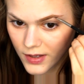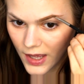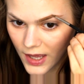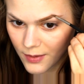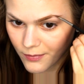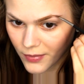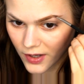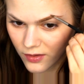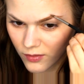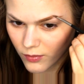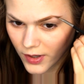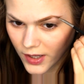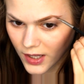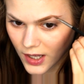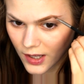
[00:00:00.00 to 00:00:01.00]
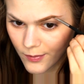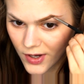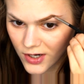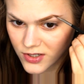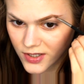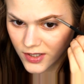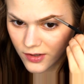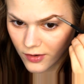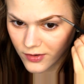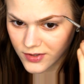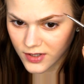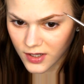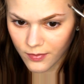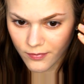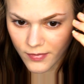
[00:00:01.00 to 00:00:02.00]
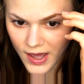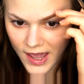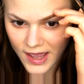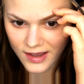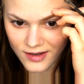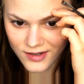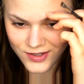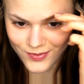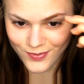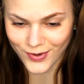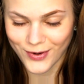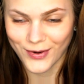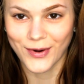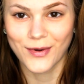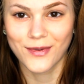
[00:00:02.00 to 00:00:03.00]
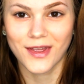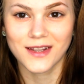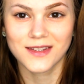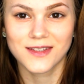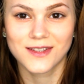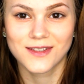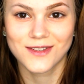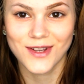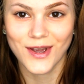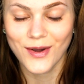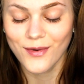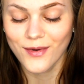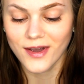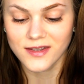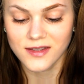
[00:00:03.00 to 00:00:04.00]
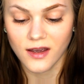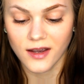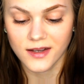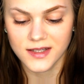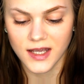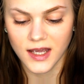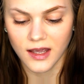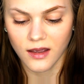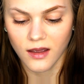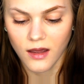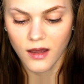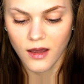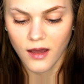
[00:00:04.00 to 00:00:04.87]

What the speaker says: yeah, and by the way, I'm actually going to Copenhagen tomorrow. That's so exciting.